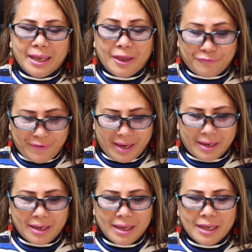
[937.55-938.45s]

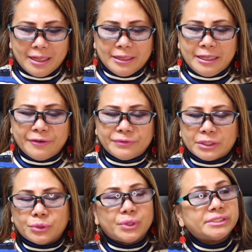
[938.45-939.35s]
effect, leave
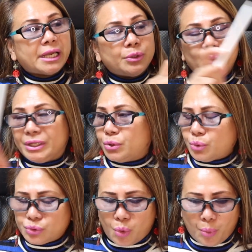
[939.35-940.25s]
the doors and
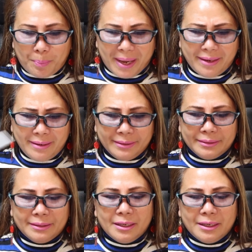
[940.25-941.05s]
windows open